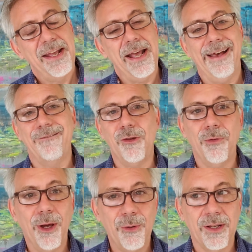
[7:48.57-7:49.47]
have you
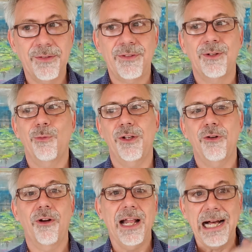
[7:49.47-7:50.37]
noticed when
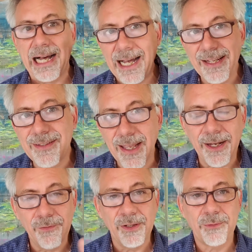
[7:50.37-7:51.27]
you're in a high state
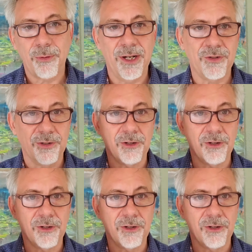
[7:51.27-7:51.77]
of inspiration,